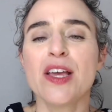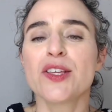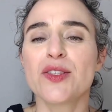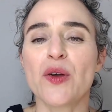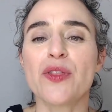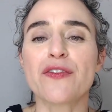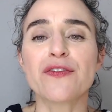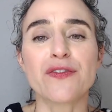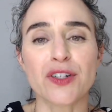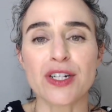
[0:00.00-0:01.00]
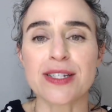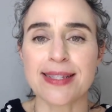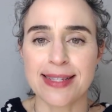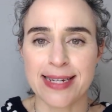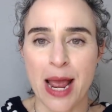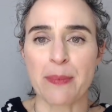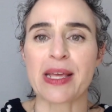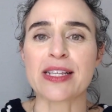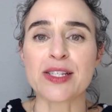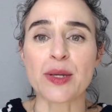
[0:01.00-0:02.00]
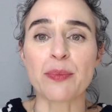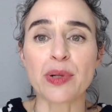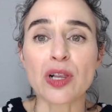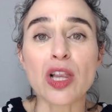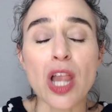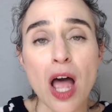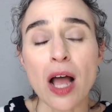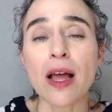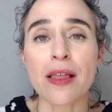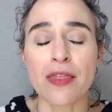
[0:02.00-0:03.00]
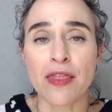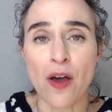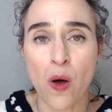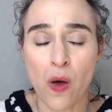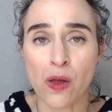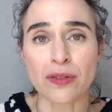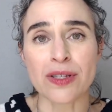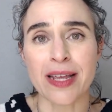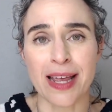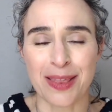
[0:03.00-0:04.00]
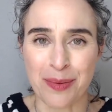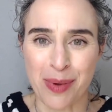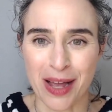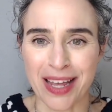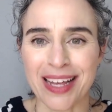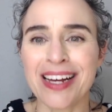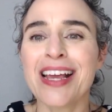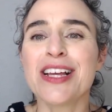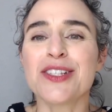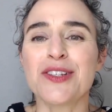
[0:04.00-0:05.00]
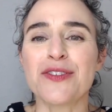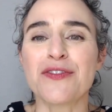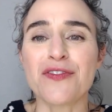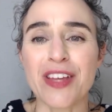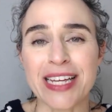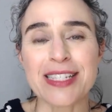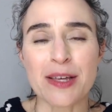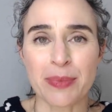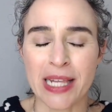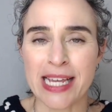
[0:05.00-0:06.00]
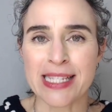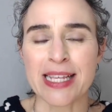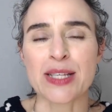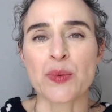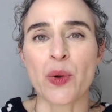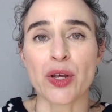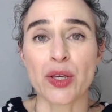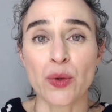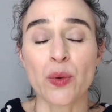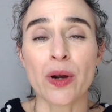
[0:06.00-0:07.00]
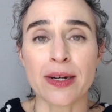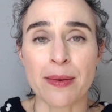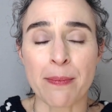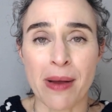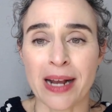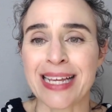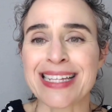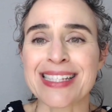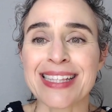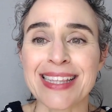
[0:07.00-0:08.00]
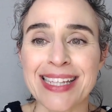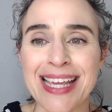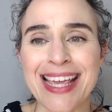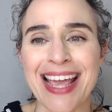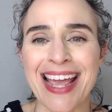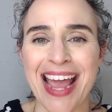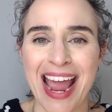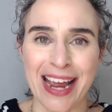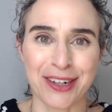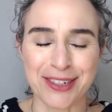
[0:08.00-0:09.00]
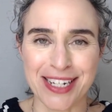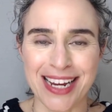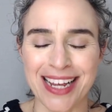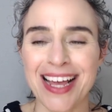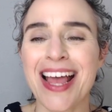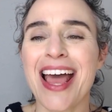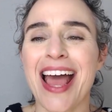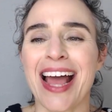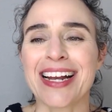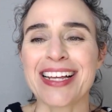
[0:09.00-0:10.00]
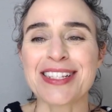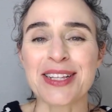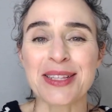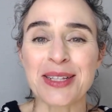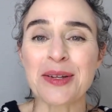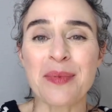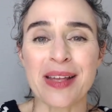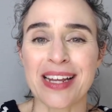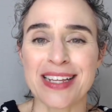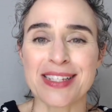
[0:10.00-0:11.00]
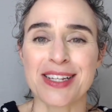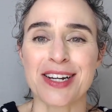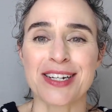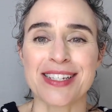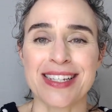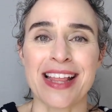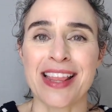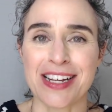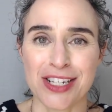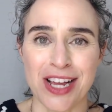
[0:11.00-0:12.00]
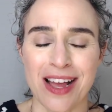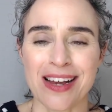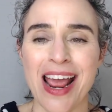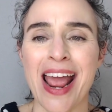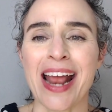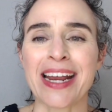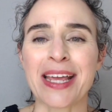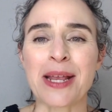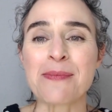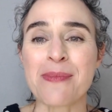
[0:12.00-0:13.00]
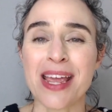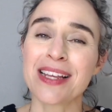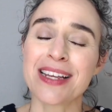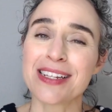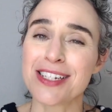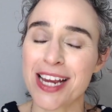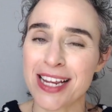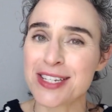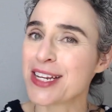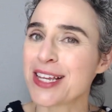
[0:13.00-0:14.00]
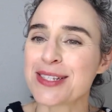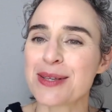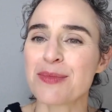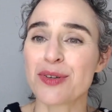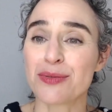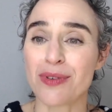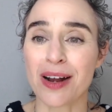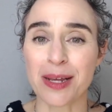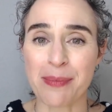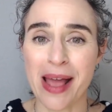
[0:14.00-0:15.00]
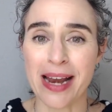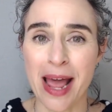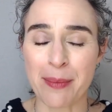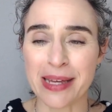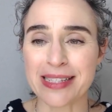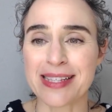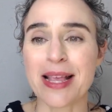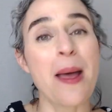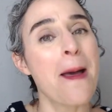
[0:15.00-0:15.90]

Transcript: So the first step is to plug the holes in the bucket, to fix the places where your body is leaking energy. And it's a little bit easier said than done, and it can mean changing some chronic bad habits.